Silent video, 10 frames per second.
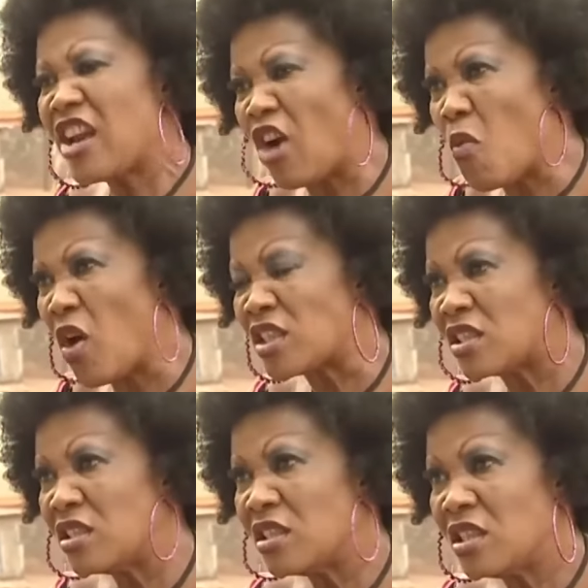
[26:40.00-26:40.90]
Head on what?
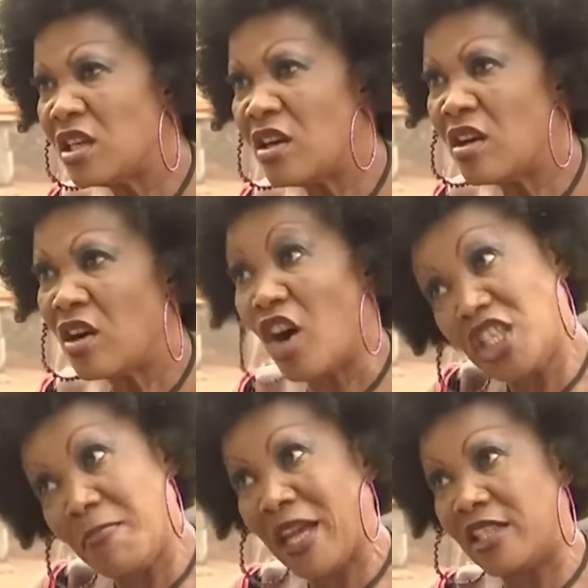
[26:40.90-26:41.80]
On
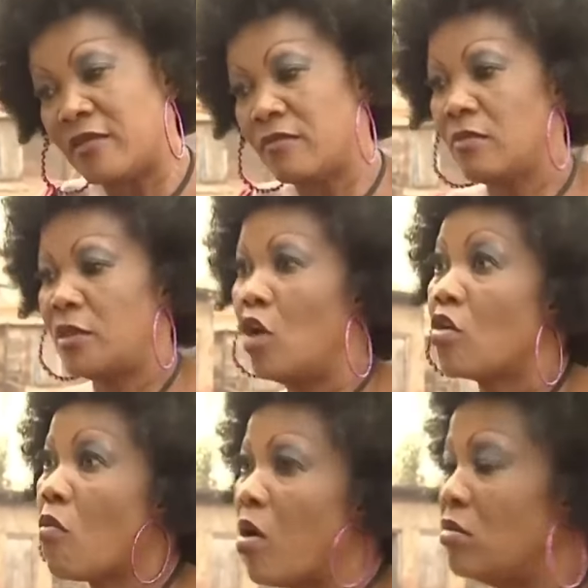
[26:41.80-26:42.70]
the bed.
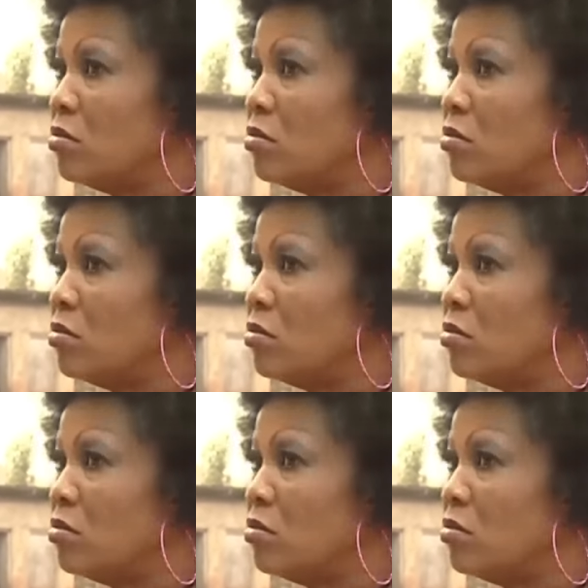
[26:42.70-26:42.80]
Okonkwo.